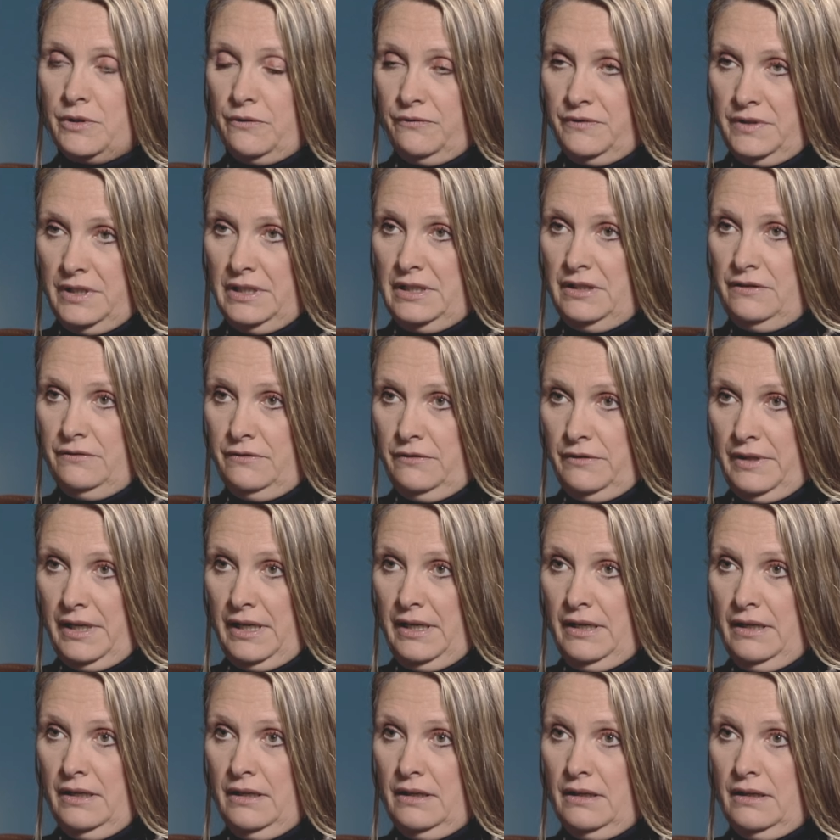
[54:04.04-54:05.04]
of
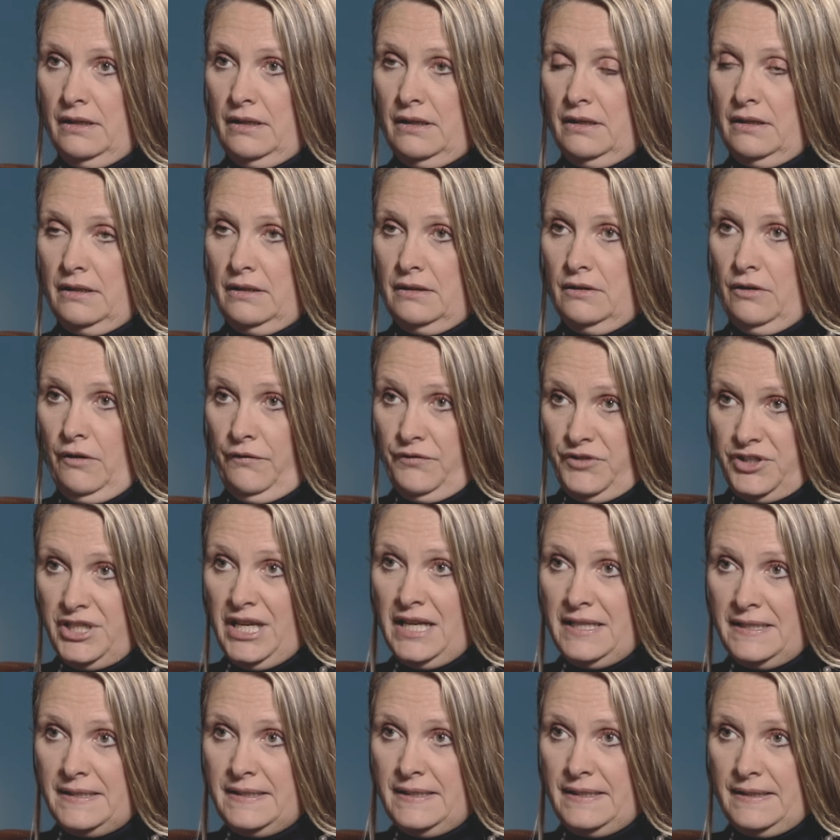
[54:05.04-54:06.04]
delivery of
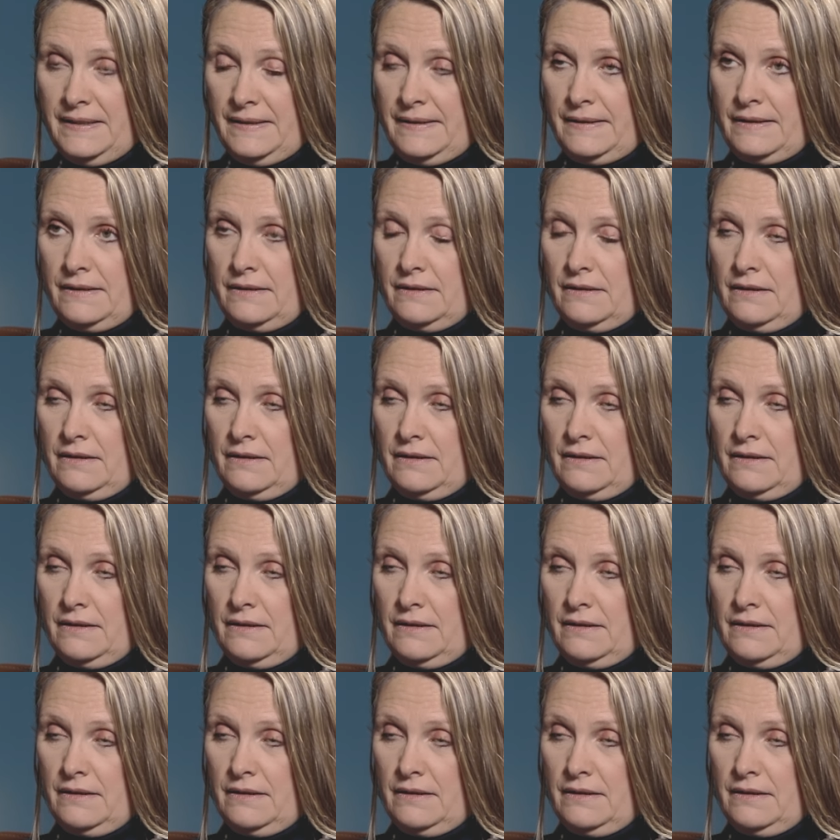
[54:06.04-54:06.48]
justice.